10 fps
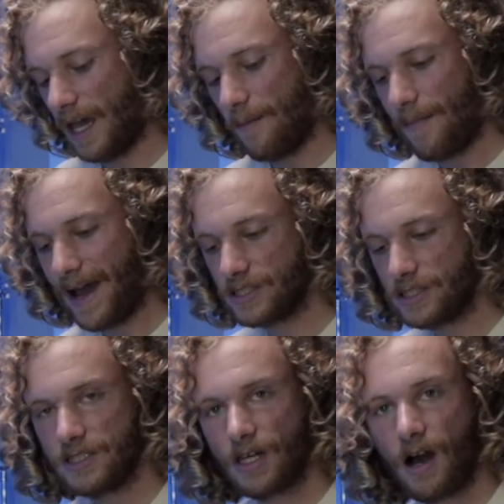
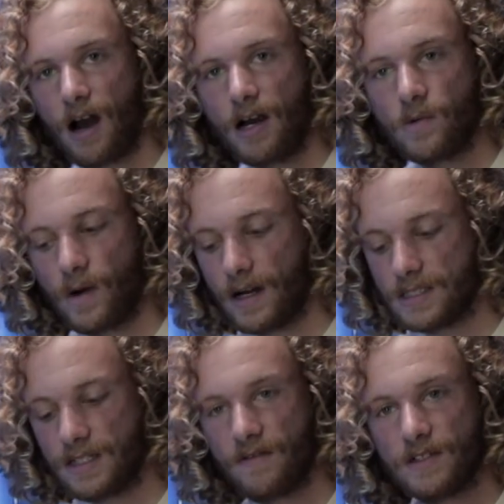matches the hardware and
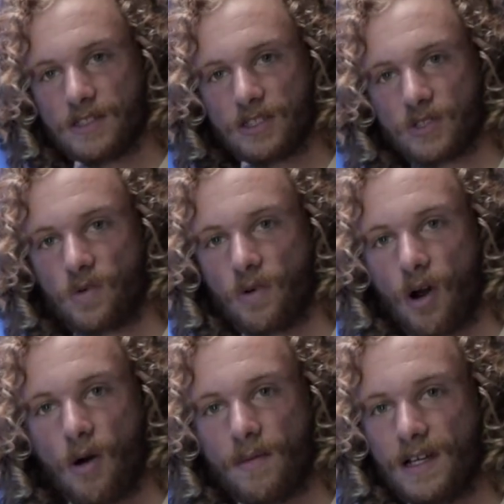stuff because it's
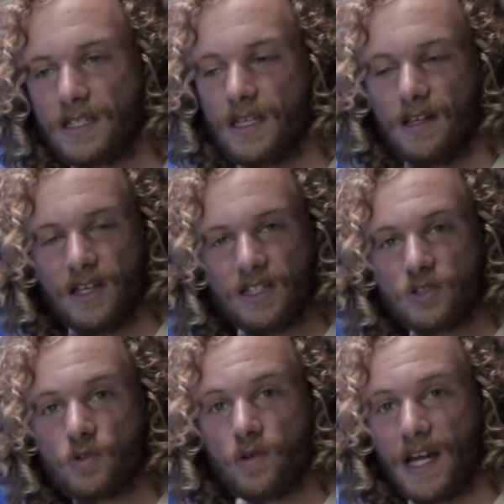chrome. This
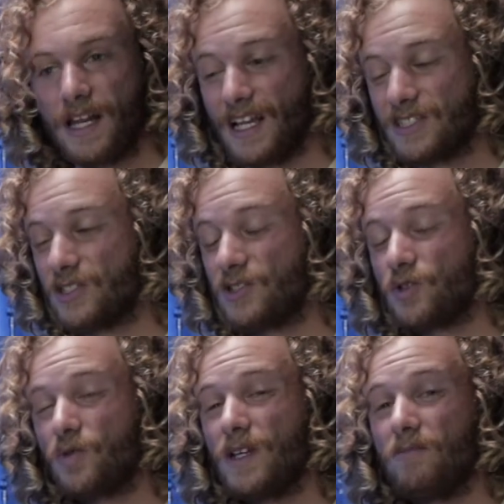is great. It's a
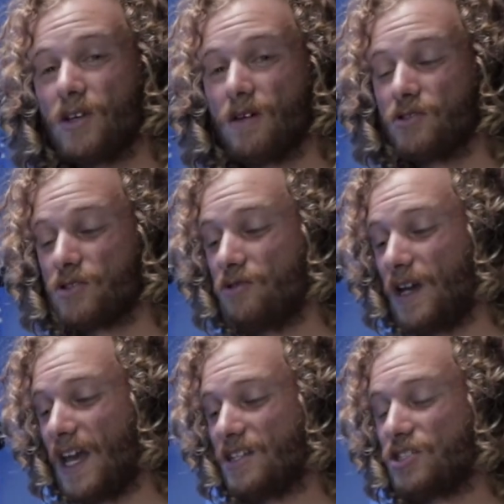dream come
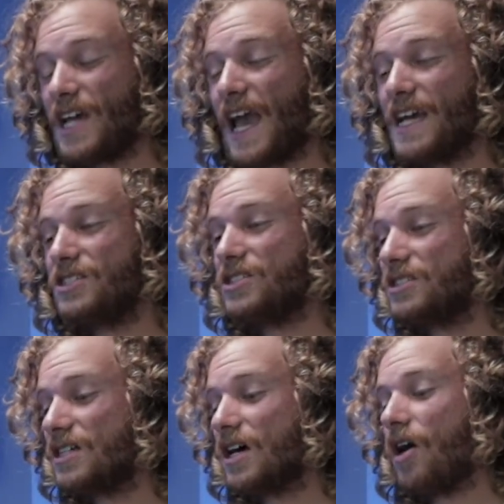true. It
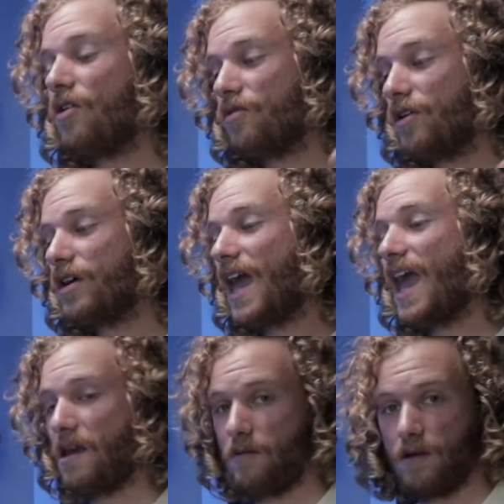changes the
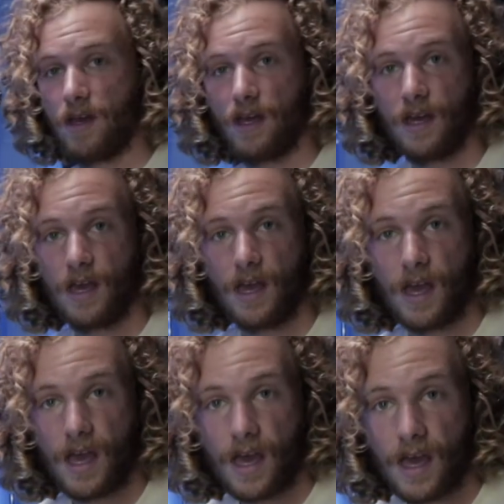game.
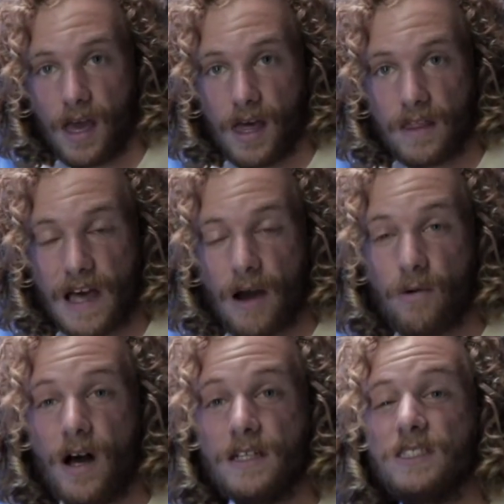That
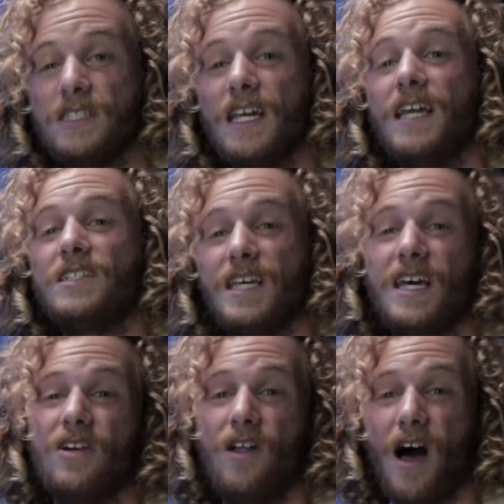was
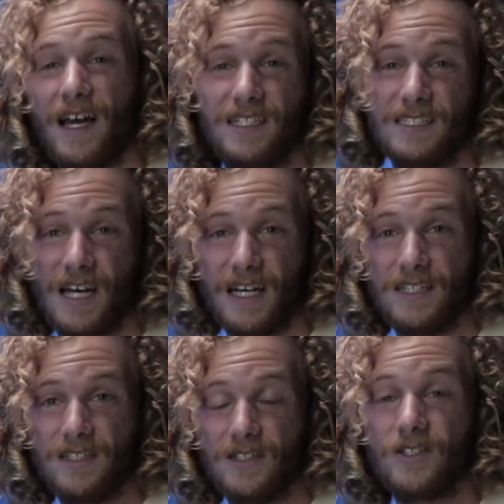until I
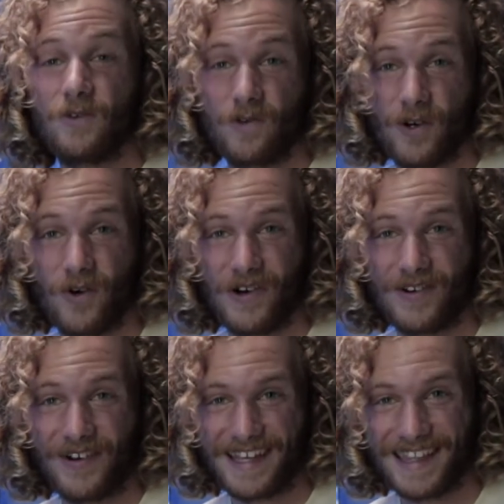decided to
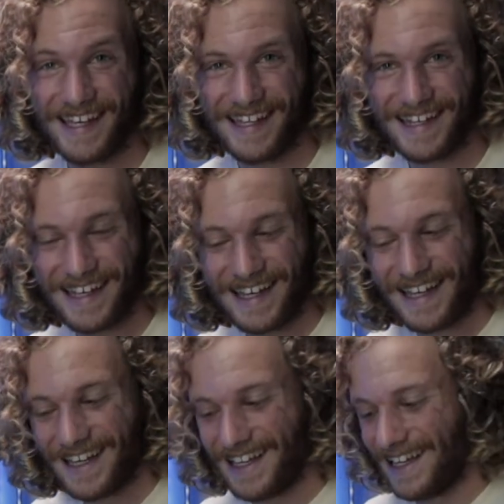record with it.
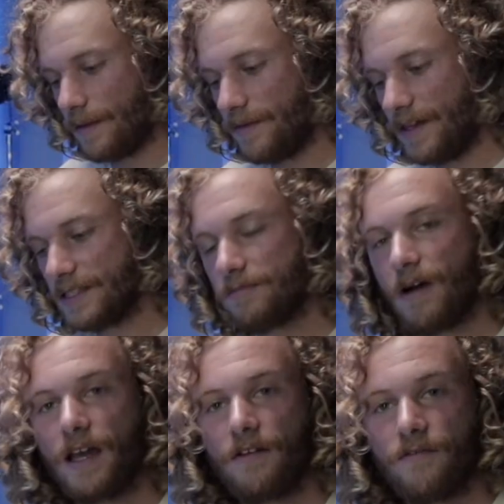This
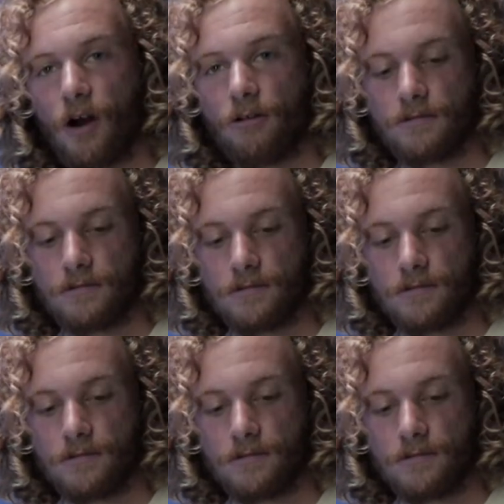microphone